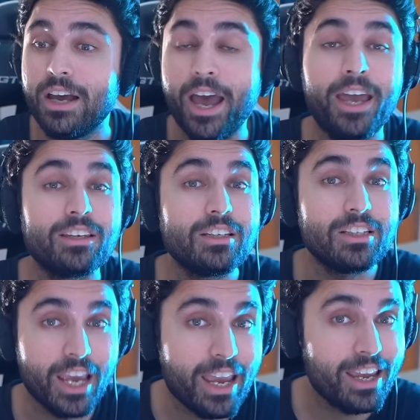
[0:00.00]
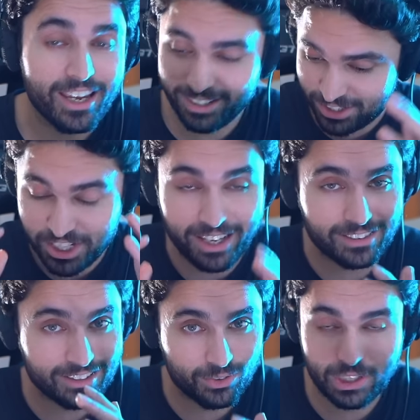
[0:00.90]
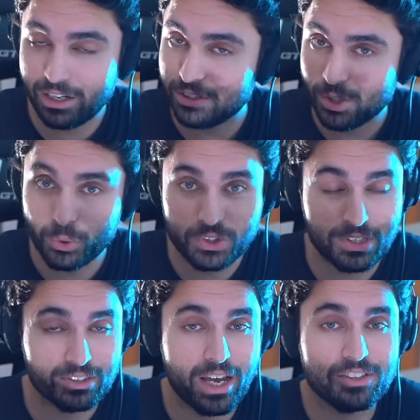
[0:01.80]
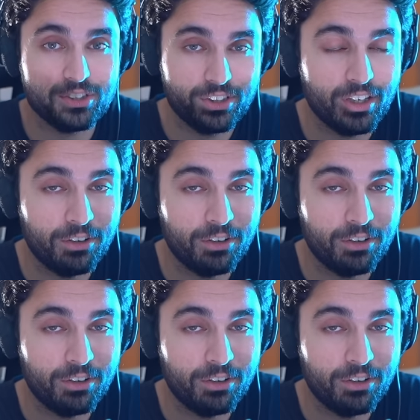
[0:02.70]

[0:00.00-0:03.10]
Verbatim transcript: And yay, check this video out, huge disaster.